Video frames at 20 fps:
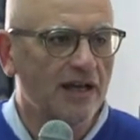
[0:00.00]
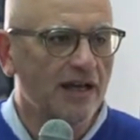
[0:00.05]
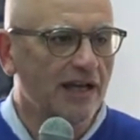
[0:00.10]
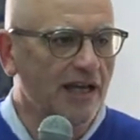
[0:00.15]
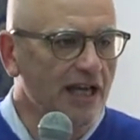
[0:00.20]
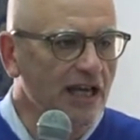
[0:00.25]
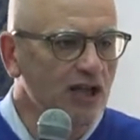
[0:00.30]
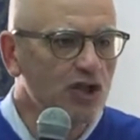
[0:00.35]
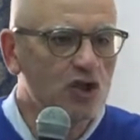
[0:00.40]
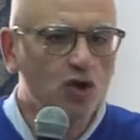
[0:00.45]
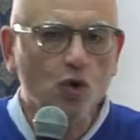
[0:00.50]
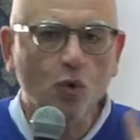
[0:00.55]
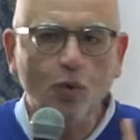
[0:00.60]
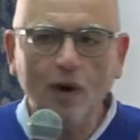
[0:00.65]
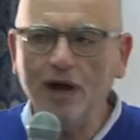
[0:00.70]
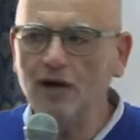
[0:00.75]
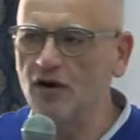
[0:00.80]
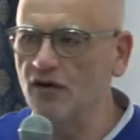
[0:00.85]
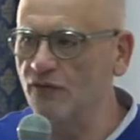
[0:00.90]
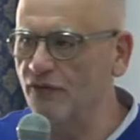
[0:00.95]
Each
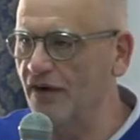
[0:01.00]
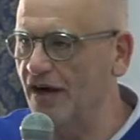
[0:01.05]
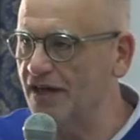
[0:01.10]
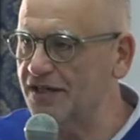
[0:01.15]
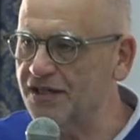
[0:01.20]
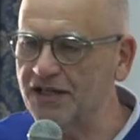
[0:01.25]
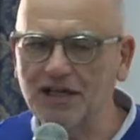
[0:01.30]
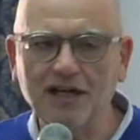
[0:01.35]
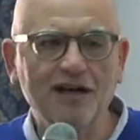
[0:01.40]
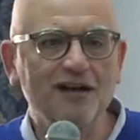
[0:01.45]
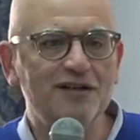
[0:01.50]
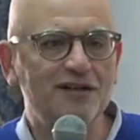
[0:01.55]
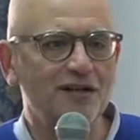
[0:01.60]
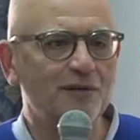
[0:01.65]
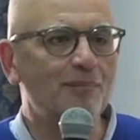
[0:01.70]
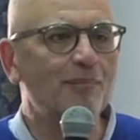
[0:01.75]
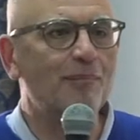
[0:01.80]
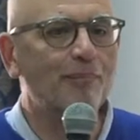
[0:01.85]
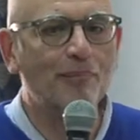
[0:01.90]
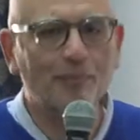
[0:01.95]
one of us is
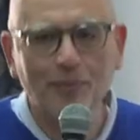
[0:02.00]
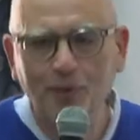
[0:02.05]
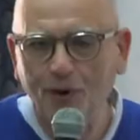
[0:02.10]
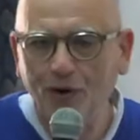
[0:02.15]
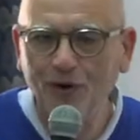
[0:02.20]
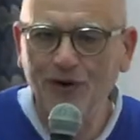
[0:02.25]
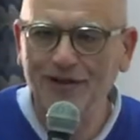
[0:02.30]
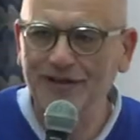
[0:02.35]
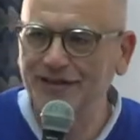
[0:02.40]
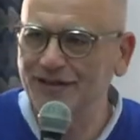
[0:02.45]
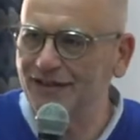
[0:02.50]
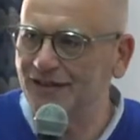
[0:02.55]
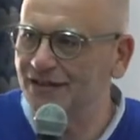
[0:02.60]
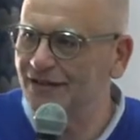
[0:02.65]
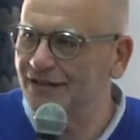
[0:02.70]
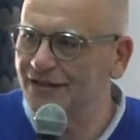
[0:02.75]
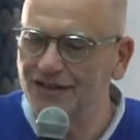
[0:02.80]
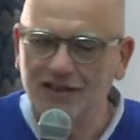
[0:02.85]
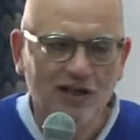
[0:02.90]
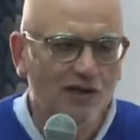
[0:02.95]

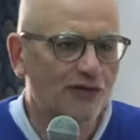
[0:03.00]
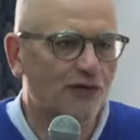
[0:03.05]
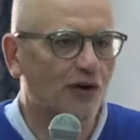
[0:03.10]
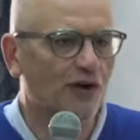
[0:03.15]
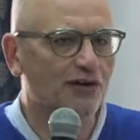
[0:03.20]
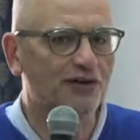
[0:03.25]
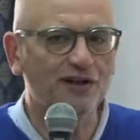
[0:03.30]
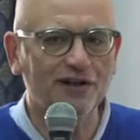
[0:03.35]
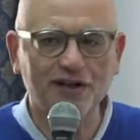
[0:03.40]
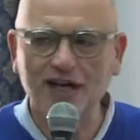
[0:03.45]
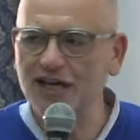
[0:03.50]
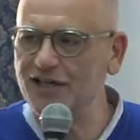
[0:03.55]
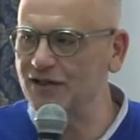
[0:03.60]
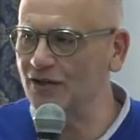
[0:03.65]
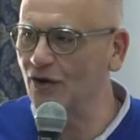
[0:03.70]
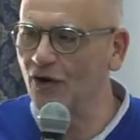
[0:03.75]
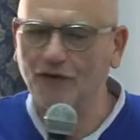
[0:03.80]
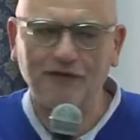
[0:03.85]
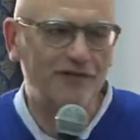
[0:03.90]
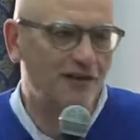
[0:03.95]
important for the
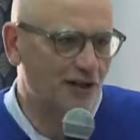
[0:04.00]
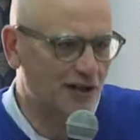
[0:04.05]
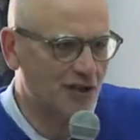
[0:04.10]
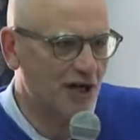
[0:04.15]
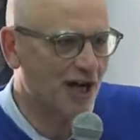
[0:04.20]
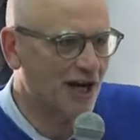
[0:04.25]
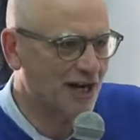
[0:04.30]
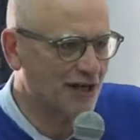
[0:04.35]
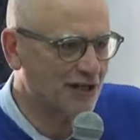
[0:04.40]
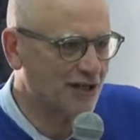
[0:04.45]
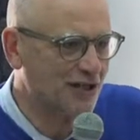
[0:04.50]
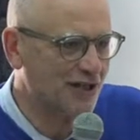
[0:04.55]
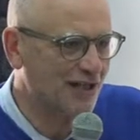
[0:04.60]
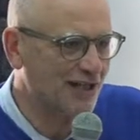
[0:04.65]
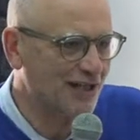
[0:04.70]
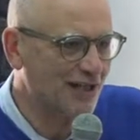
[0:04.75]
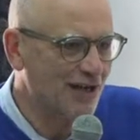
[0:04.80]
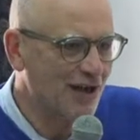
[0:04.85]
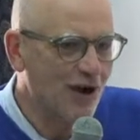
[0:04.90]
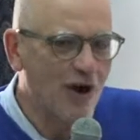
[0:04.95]
rest of the church.
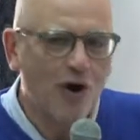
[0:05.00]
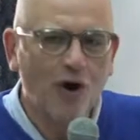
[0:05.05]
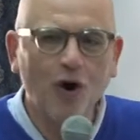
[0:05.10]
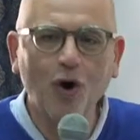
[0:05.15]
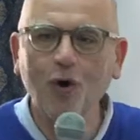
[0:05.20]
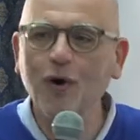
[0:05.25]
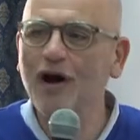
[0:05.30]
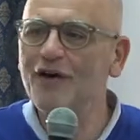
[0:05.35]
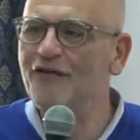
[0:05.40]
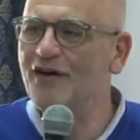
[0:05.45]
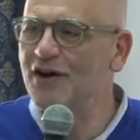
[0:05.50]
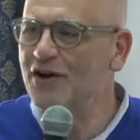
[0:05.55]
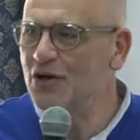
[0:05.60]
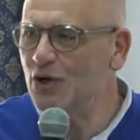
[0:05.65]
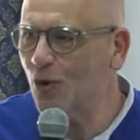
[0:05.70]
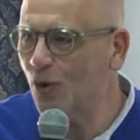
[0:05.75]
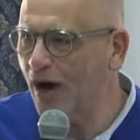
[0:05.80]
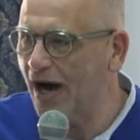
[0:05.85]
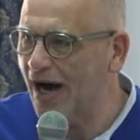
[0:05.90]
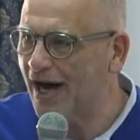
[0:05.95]
Whoever
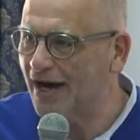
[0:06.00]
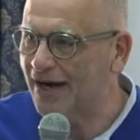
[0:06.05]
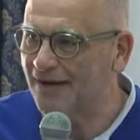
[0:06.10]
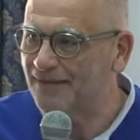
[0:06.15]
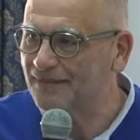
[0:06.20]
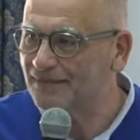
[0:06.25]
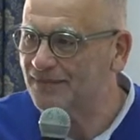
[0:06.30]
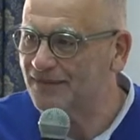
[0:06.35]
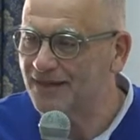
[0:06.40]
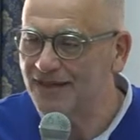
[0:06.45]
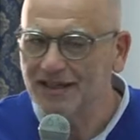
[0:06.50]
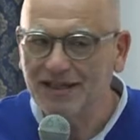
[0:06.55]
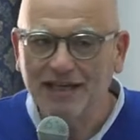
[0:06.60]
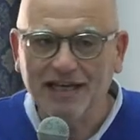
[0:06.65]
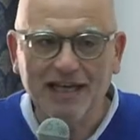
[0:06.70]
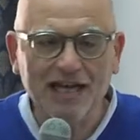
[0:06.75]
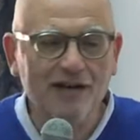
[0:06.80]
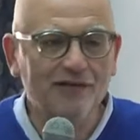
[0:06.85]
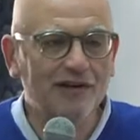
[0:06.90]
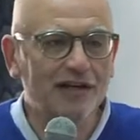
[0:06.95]
you are,
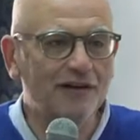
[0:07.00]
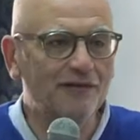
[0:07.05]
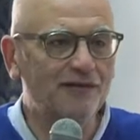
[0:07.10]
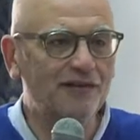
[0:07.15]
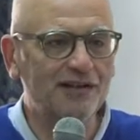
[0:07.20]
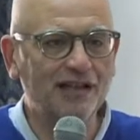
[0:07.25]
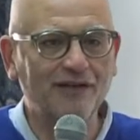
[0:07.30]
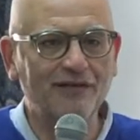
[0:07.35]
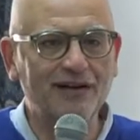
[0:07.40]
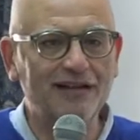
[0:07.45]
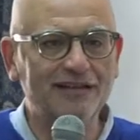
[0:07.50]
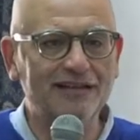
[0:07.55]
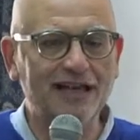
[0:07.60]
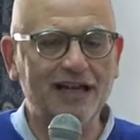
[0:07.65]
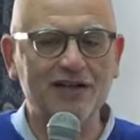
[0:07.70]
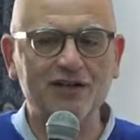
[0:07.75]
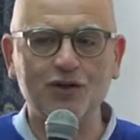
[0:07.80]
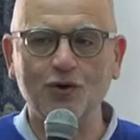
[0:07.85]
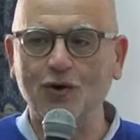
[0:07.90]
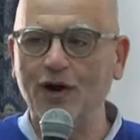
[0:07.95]
even if the devil
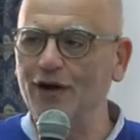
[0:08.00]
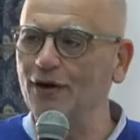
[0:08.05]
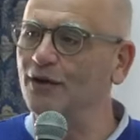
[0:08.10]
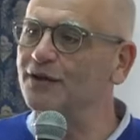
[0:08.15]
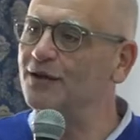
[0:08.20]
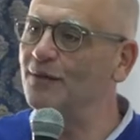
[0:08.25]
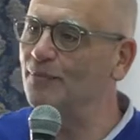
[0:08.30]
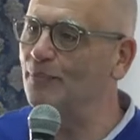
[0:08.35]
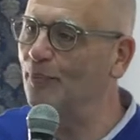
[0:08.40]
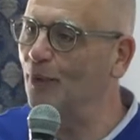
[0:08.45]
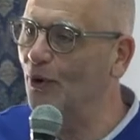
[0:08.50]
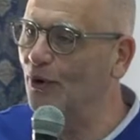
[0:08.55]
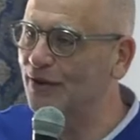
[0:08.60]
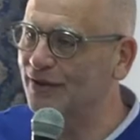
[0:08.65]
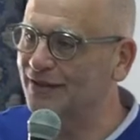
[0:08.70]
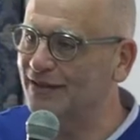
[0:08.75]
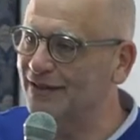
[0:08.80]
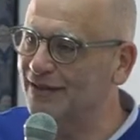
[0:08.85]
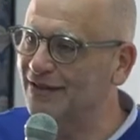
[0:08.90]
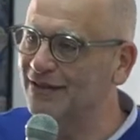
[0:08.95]
tells you are not
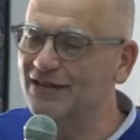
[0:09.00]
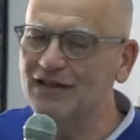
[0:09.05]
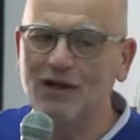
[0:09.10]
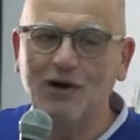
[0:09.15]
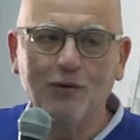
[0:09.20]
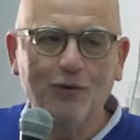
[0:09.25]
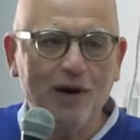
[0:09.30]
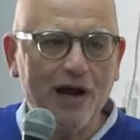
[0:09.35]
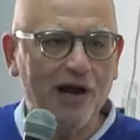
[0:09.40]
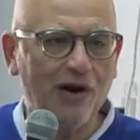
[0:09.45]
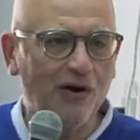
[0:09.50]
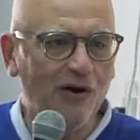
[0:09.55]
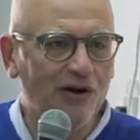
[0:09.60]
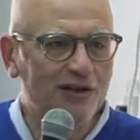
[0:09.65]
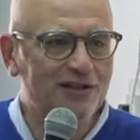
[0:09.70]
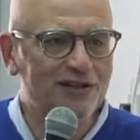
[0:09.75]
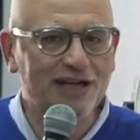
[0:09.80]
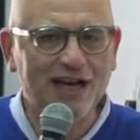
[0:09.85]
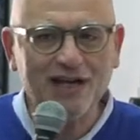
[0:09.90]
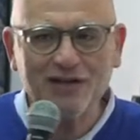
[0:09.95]
important, where
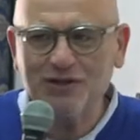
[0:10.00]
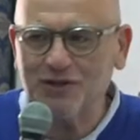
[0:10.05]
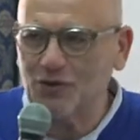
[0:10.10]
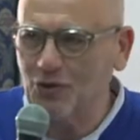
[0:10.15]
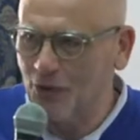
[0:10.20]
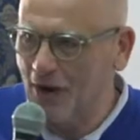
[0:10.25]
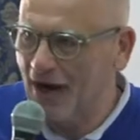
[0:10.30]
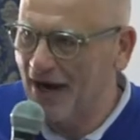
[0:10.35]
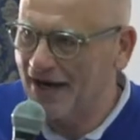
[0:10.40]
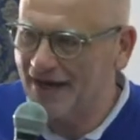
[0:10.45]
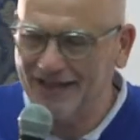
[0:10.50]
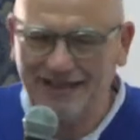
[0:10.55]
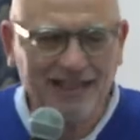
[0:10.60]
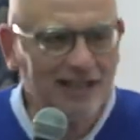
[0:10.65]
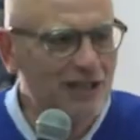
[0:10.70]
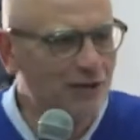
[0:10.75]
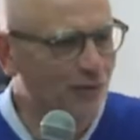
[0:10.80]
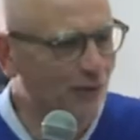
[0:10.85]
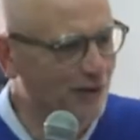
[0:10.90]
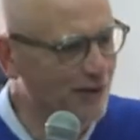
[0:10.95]
God says you are, and
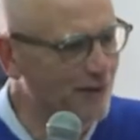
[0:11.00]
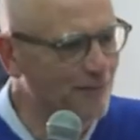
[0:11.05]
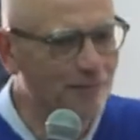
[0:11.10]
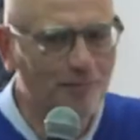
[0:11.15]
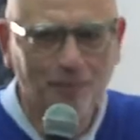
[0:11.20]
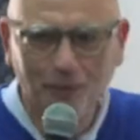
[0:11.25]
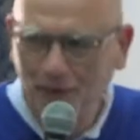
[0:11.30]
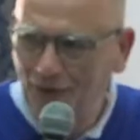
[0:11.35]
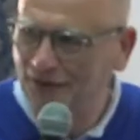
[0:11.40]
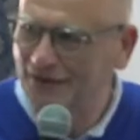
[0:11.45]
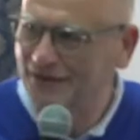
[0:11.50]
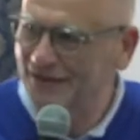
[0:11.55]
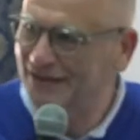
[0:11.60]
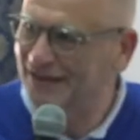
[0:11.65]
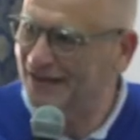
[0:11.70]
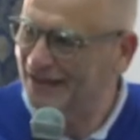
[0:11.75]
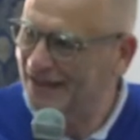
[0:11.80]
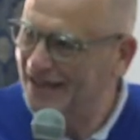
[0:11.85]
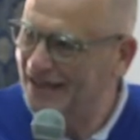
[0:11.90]
that's what's important.